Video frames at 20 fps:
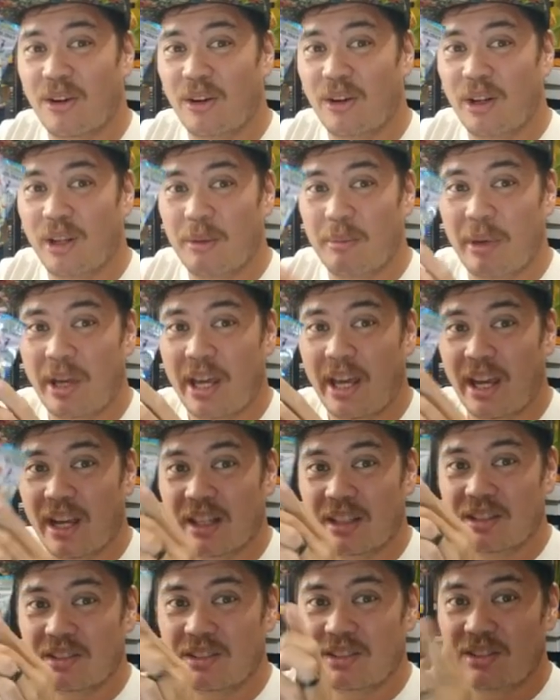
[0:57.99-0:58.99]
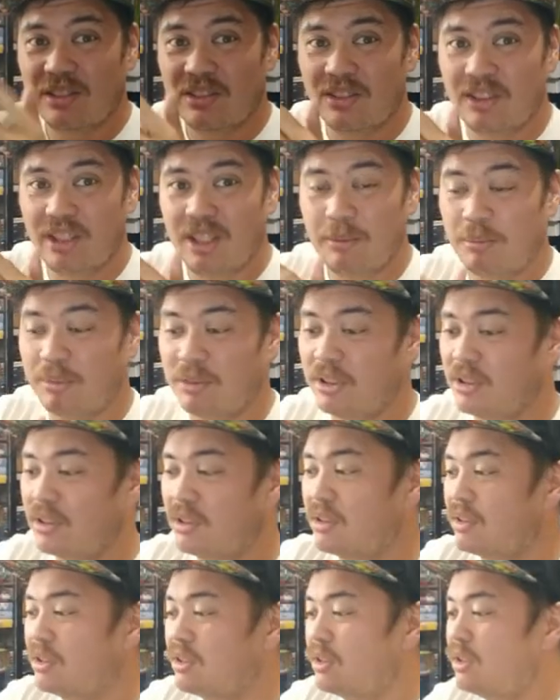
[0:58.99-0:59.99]
30 packs
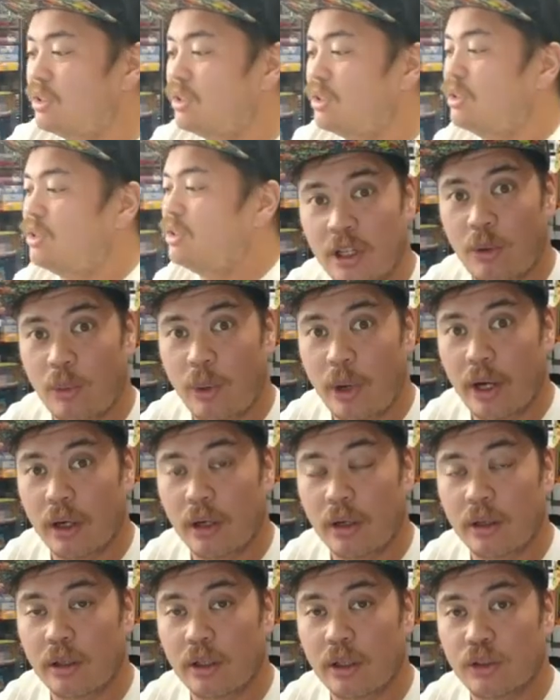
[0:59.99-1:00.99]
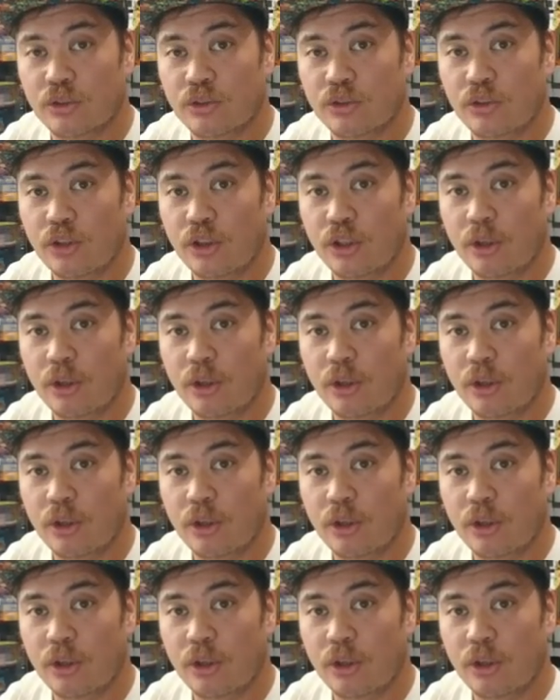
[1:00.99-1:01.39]
snipped. You're not aware, there's